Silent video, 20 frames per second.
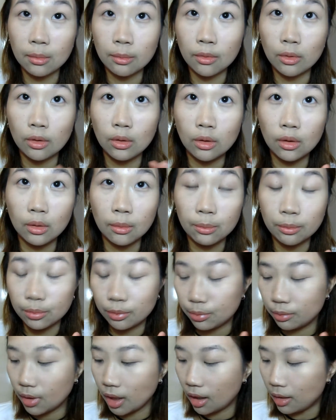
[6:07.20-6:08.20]
more
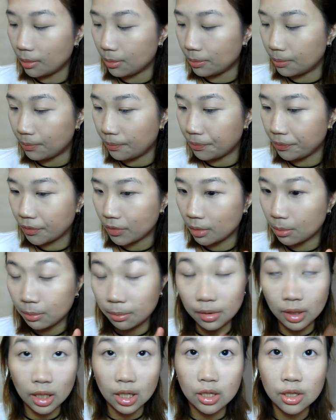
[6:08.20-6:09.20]

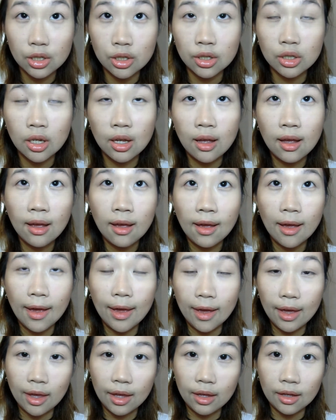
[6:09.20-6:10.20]
blush
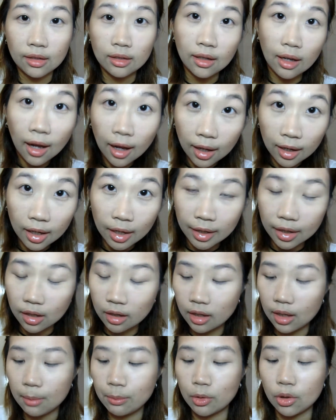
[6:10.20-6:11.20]
and
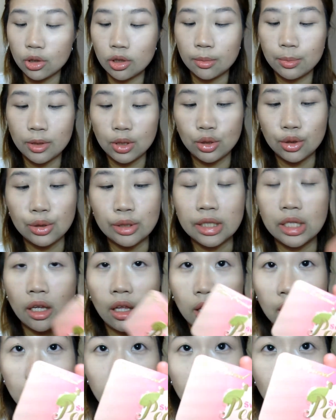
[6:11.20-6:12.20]
highlighter. I'm going to be using
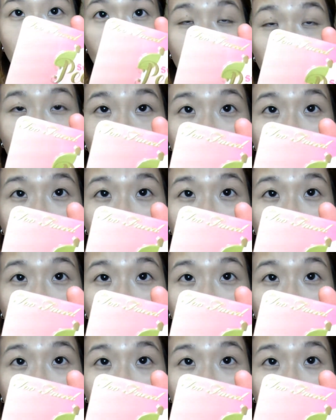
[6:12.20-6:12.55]
the Too